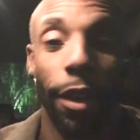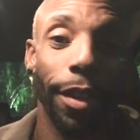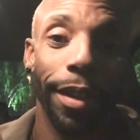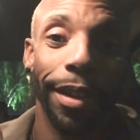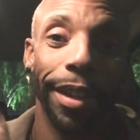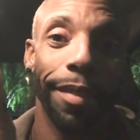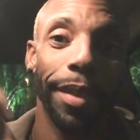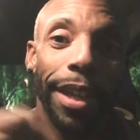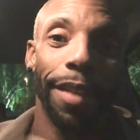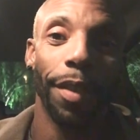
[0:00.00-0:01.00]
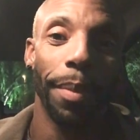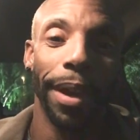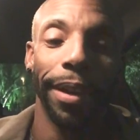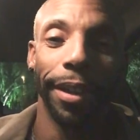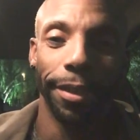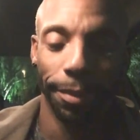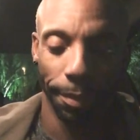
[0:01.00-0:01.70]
Good evening, everybody.